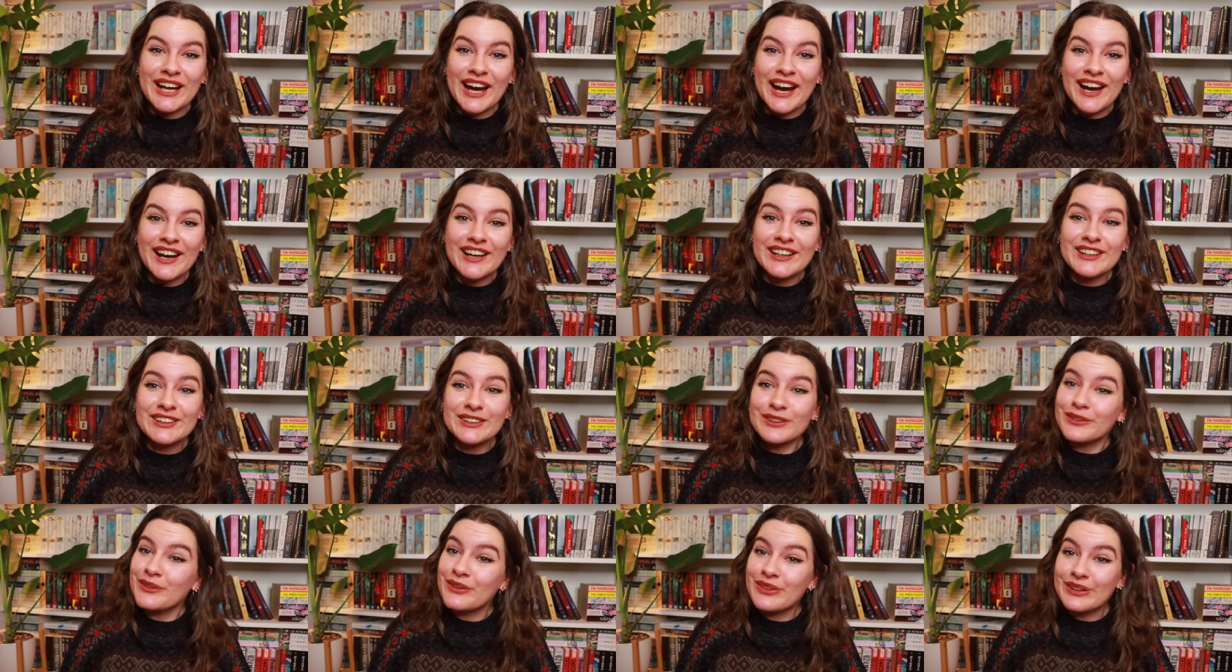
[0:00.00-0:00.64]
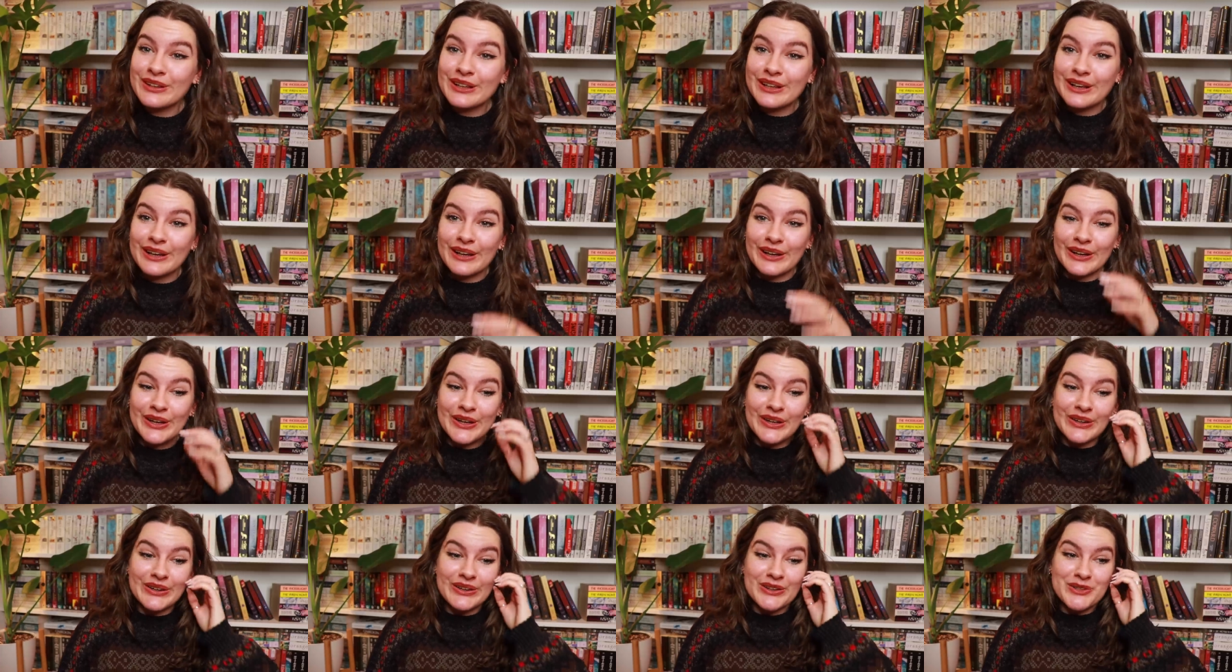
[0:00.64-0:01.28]
I don't think it
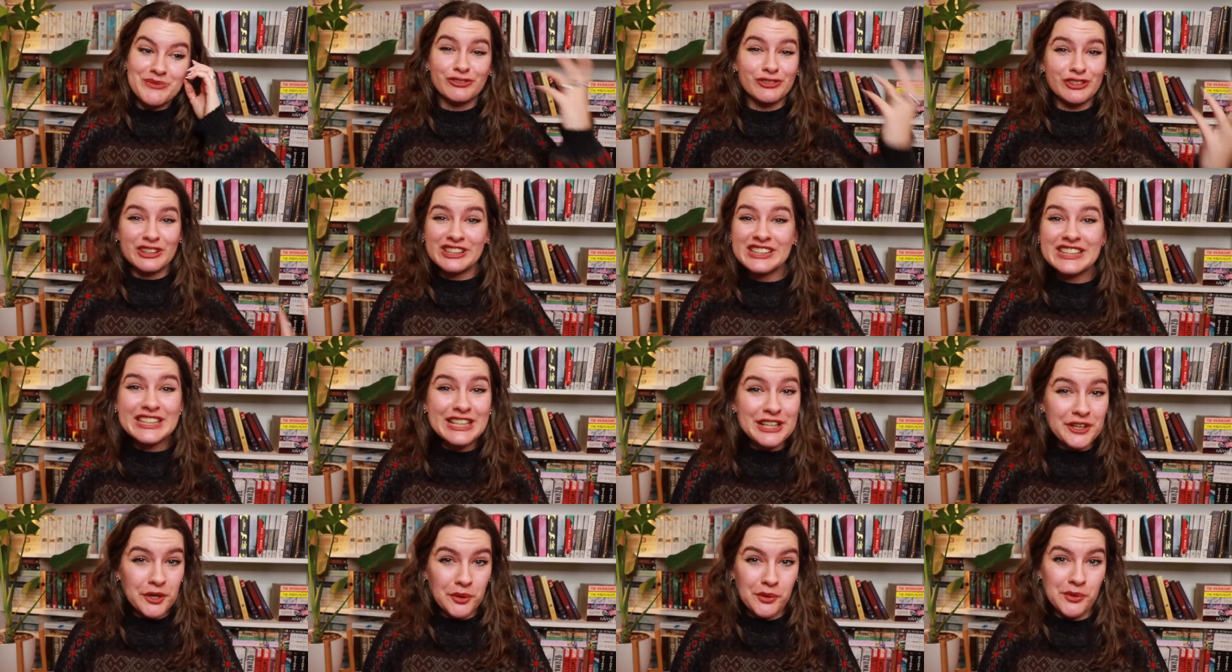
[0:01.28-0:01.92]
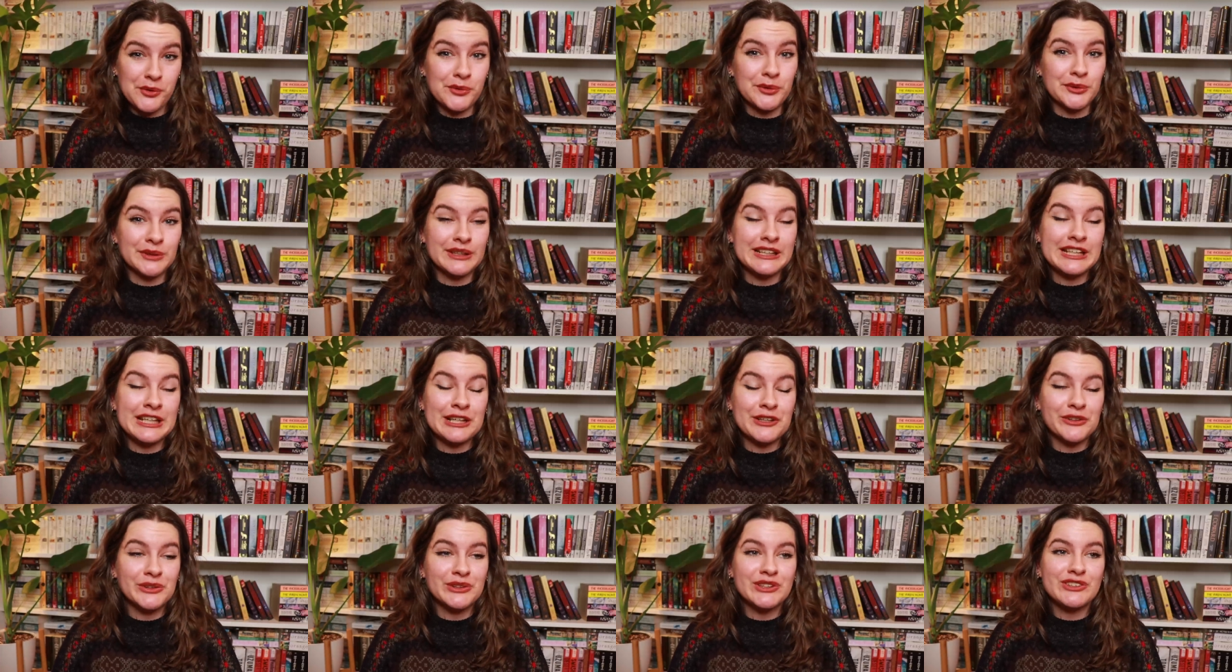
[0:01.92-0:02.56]
hurt really at all.
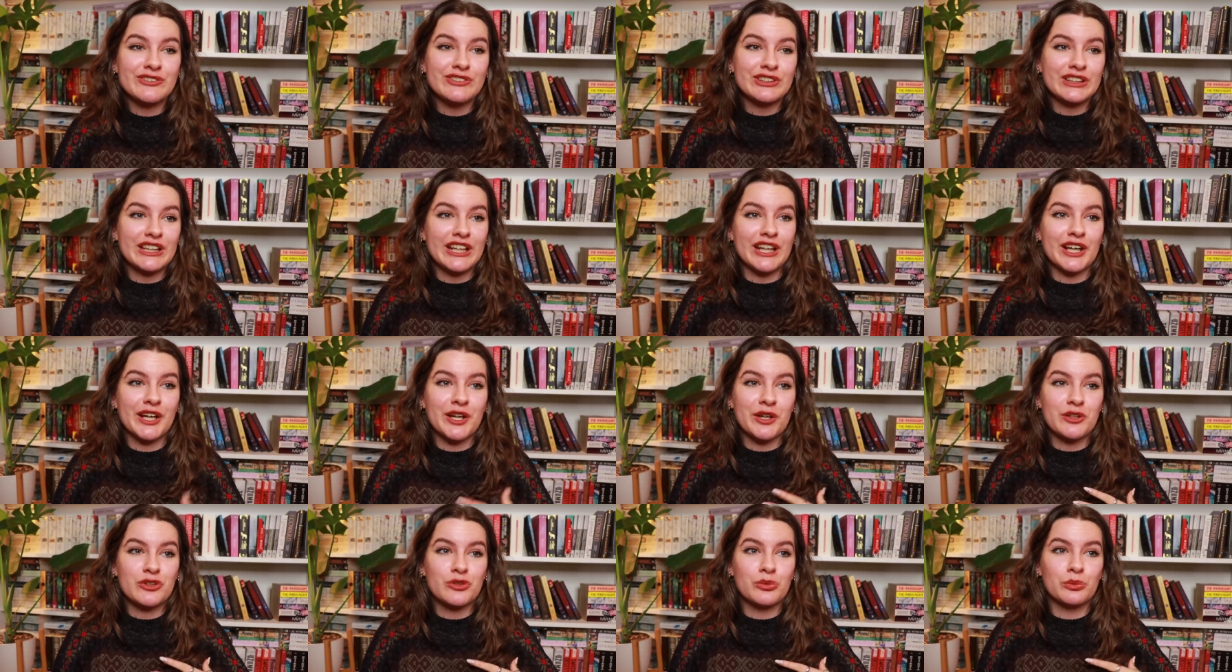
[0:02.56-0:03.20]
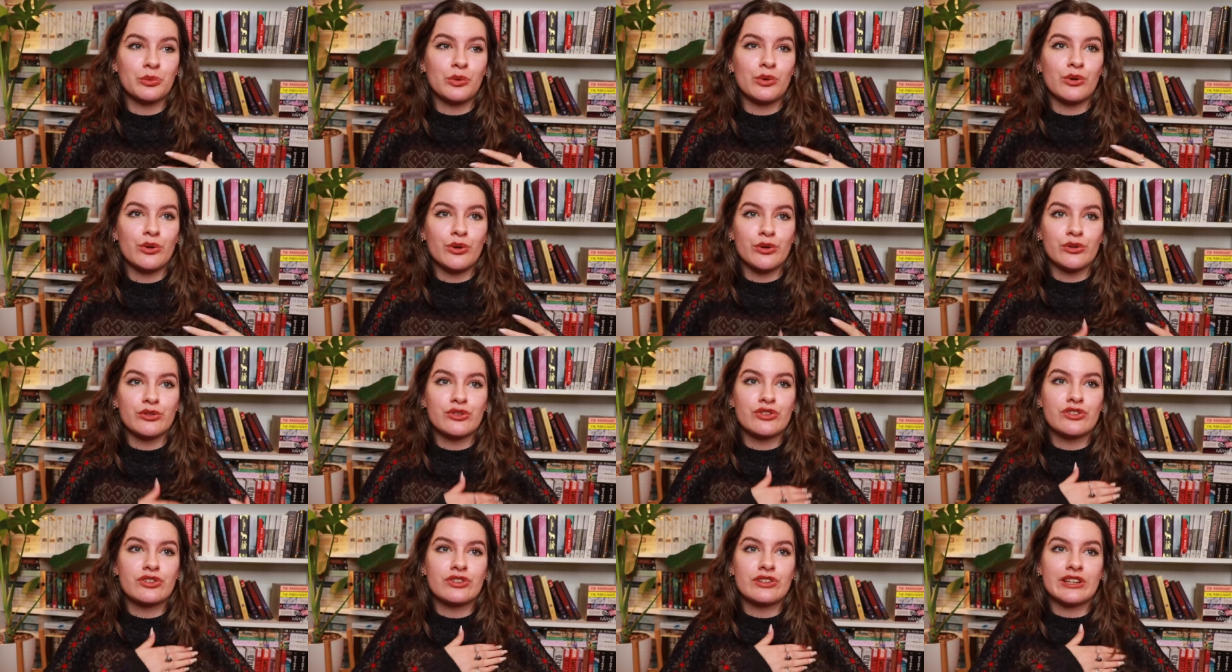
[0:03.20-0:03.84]
It only really hurt
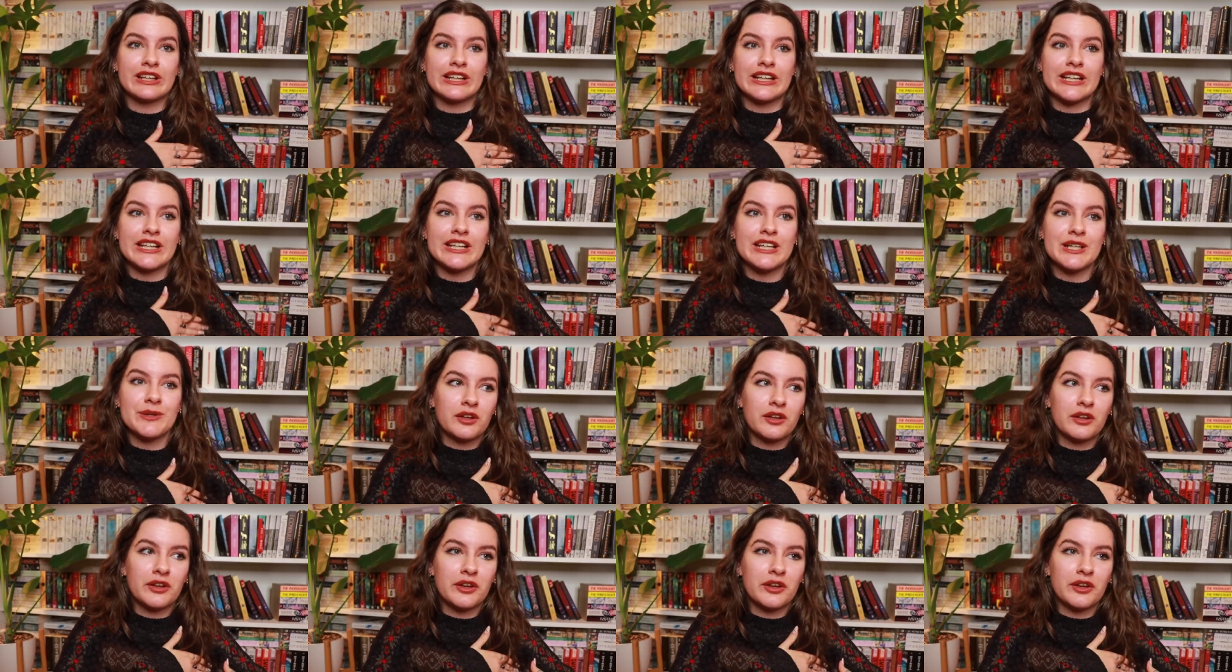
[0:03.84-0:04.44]
towards, like,